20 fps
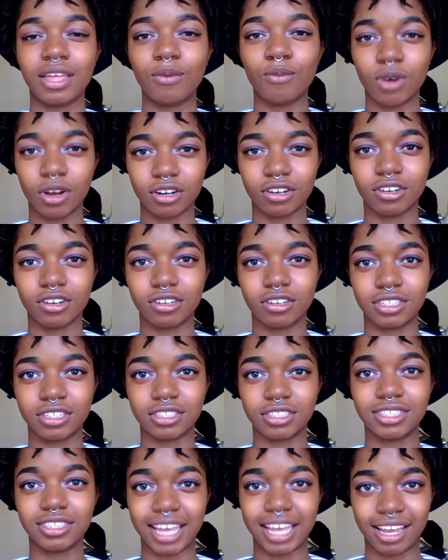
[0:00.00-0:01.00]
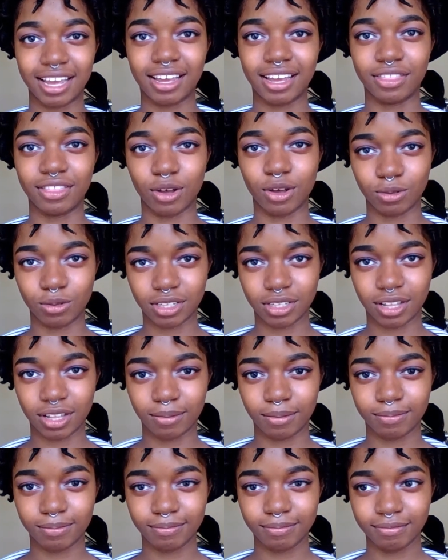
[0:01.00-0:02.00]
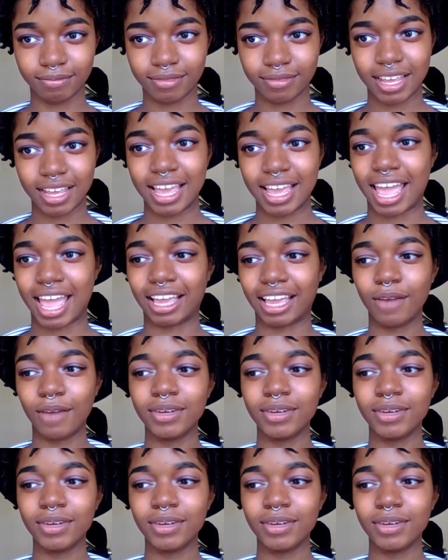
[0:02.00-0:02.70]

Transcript: want her to stay in the host club. And